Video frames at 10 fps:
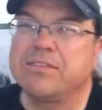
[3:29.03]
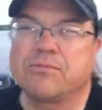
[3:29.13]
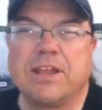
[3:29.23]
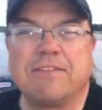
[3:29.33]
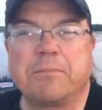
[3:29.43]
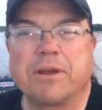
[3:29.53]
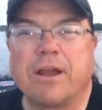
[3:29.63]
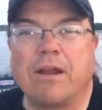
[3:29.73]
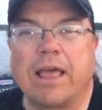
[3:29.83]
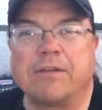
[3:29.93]
3 of them are
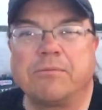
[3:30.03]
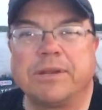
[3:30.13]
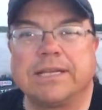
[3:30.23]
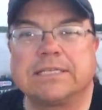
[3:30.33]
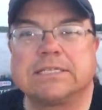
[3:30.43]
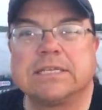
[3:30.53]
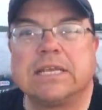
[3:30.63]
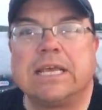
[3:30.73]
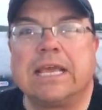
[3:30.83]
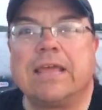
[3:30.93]
Carolina rigs
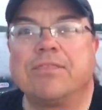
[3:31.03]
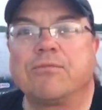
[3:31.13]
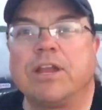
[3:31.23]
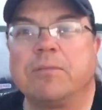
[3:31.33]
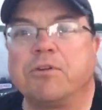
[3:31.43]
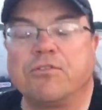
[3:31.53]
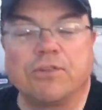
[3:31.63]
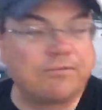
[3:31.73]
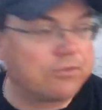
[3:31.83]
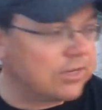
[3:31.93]
and 3 of them are
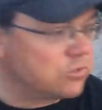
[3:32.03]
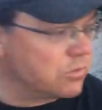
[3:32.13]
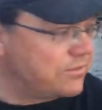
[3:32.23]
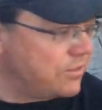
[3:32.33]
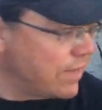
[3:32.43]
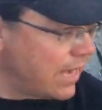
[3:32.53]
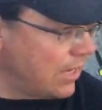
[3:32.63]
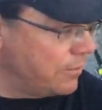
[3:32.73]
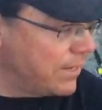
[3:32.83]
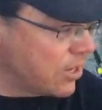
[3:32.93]
drift rigs. We still got a little bit of